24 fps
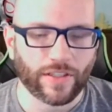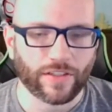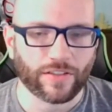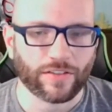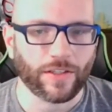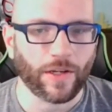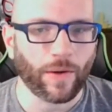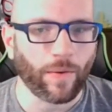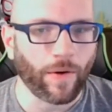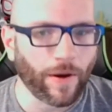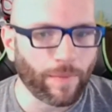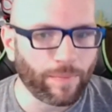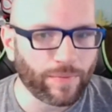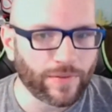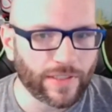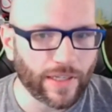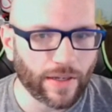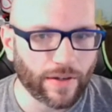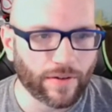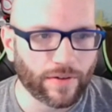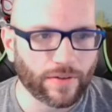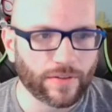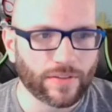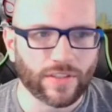there's no
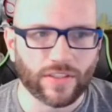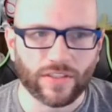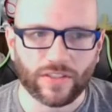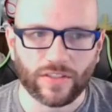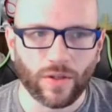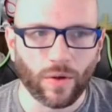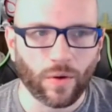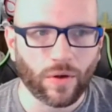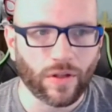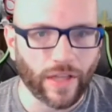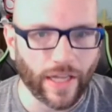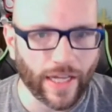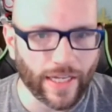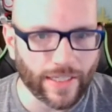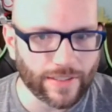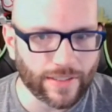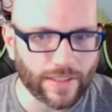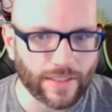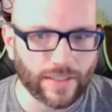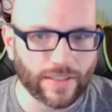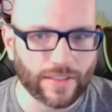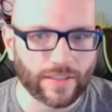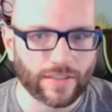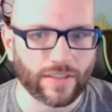upsells, there's no
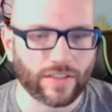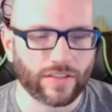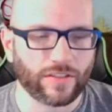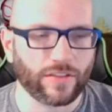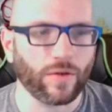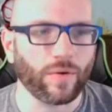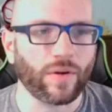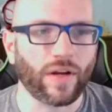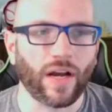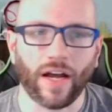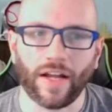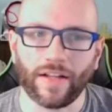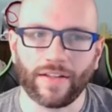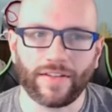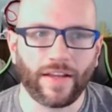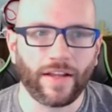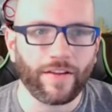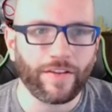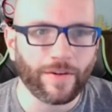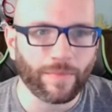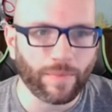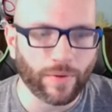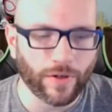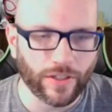classes, there's no
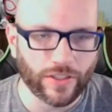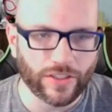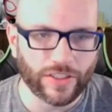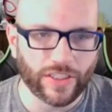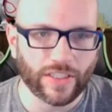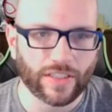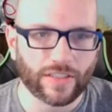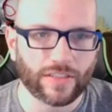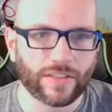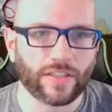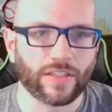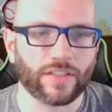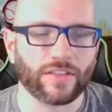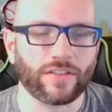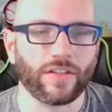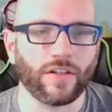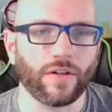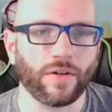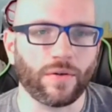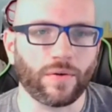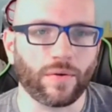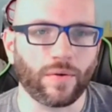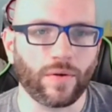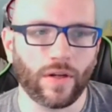content to purchase, there's
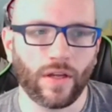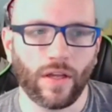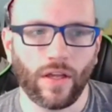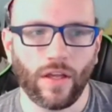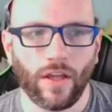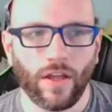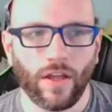no